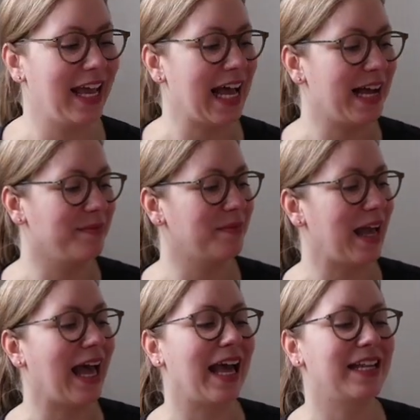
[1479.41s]

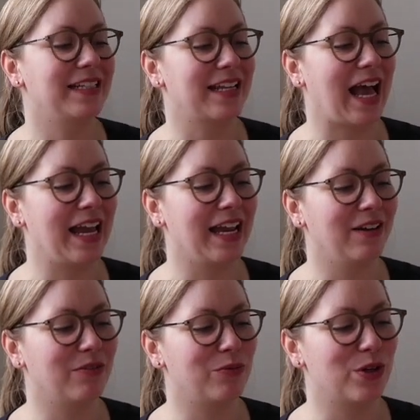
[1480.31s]
And
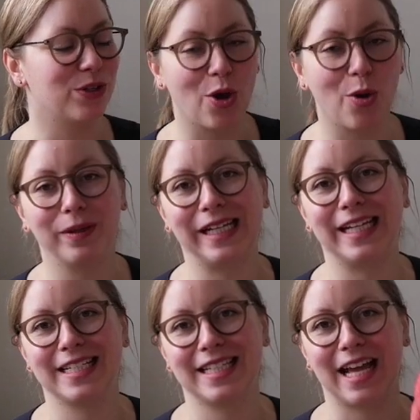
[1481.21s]
I was so
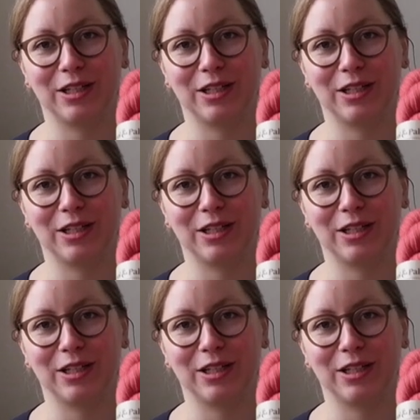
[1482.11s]
pleased that,